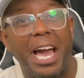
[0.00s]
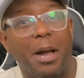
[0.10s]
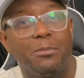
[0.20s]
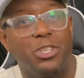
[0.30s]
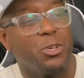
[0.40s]

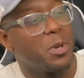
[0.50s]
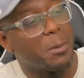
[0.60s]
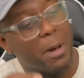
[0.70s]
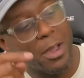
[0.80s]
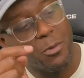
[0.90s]
I'm
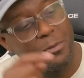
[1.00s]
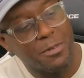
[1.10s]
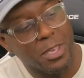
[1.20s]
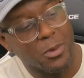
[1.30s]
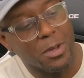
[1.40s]
doing my
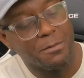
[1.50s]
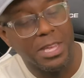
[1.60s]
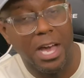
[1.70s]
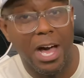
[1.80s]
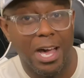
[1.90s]
review of
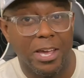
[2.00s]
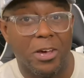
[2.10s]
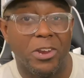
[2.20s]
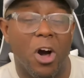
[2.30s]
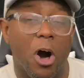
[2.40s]
the
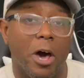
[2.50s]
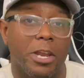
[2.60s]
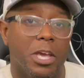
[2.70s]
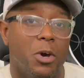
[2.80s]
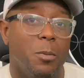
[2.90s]
ION
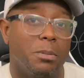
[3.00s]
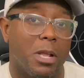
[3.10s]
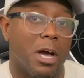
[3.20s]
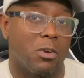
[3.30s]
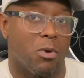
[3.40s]
Audio
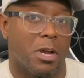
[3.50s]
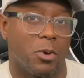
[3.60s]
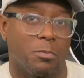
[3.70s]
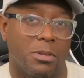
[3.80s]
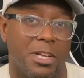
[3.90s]
Block
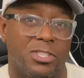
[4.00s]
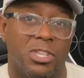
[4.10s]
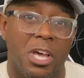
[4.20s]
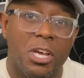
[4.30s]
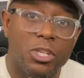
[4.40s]
Rocker
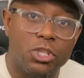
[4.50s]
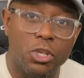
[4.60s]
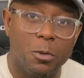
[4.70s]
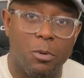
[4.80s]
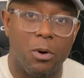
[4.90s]
Plus
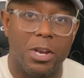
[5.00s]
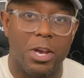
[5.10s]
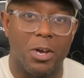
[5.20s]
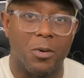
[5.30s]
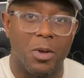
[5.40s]

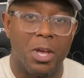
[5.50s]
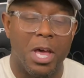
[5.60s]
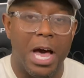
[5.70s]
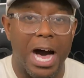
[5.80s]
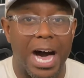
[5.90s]
2.0.
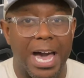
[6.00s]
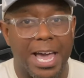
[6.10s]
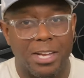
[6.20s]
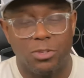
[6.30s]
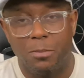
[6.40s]
I
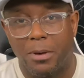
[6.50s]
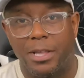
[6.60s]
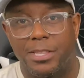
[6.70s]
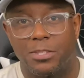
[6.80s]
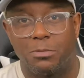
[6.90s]
actually
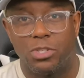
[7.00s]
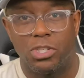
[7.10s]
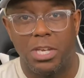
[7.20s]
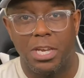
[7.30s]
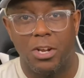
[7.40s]
bought this
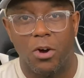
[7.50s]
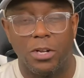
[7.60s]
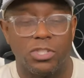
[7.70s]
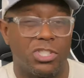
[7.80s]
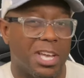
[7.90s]
machine
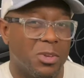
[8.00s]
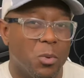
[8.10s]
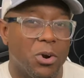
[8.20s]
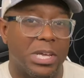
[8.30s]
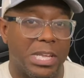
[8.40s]
on
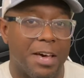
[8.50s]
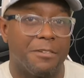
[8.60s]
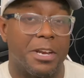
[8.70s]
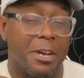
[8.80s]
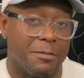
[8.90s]
January
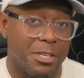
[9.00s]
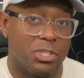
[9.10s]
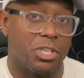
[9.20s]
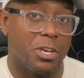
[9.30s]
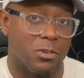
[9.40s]
11 of
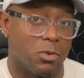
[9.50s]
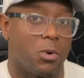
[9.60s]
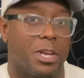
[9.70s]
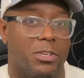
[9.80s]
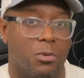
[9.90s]
this year,
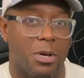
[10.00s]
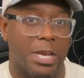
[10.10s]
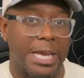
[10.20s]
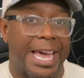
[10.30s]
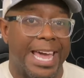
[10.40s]

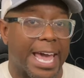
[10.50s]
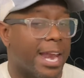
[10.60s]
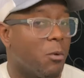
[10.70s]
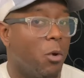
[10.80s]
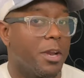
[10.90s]
2020,
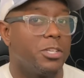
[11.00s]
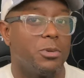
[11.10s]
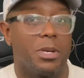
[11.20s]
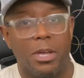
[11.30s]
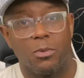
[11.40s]
and I want to
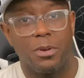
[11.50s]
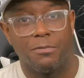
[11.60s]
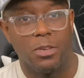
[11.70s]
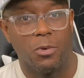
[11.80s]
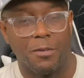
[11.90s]
do another
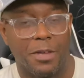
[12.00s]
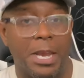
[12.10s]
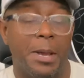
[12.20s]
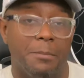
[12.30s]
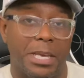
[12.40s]
review of it
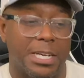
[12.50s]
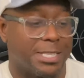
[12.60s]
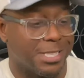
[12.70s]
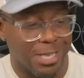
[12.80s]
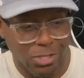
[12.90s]

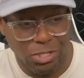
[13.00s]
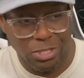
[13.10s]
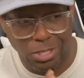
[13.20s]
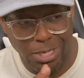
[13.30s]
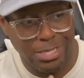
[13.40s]
because
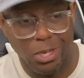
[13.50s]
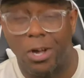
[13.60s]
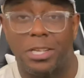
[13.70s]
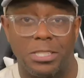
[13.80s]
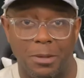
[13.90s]
it's
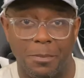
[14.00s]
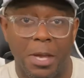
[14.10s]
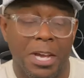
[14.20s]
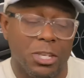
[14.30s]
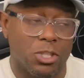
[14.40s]
awesome.
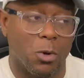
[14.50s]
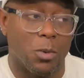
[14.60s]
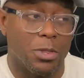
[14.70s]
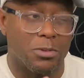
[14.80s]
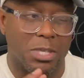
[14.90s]
So
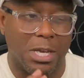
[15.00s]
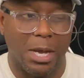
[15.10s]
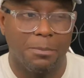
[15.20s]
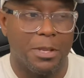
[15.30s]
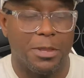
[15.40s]
there's a
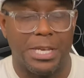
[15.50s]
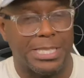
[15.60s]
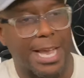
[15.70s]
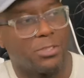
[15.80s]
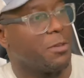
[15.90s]
couple of
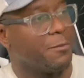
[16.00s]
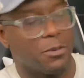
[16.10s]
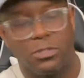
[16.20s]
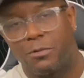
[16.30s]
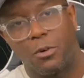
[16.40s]
things. Actually,
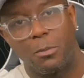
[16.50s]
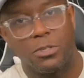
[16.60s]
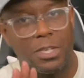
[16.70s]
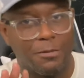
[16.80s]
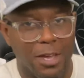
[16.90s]
first and
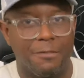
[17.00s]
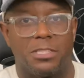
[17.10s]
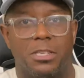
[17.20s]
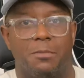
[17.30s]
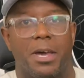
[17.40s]
foremost, if you
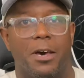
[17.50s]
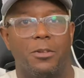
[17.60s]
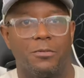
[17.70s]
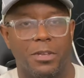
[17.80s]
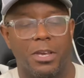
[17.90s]
haven't seen my
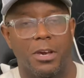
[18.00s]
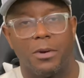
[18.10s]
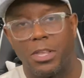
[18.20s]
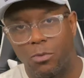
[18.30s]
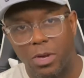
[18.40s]
other video
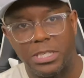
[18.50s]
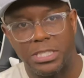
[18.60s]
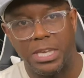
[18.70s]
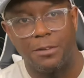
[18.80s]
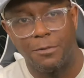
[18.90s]
and you want to
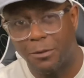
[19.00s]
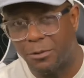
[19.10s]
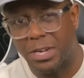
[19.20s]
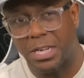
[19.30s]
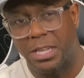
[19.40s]
see it, feel
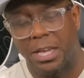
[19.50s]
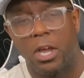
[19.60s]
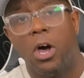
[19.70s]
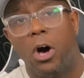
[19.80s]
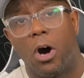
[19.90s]
free to click
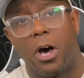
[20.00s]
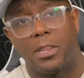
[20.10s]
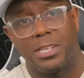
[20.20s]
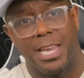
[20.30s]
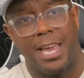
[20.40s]
on
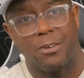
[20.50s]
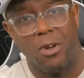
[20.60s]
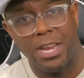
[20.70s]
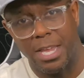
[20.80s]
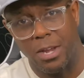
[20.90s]
the tag
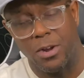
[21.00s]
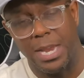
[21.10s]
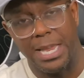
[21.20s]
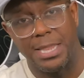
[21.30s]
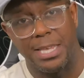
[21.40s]
right here
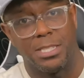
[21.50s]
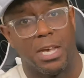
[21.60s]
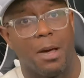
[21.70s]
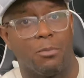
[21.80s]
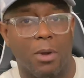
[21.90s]
in the
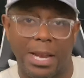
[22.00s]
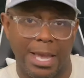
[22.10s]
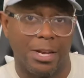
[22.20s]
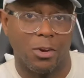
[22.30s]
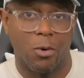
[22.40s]
top right
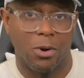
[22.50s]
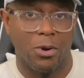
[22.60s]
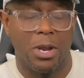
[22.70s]
hand corner.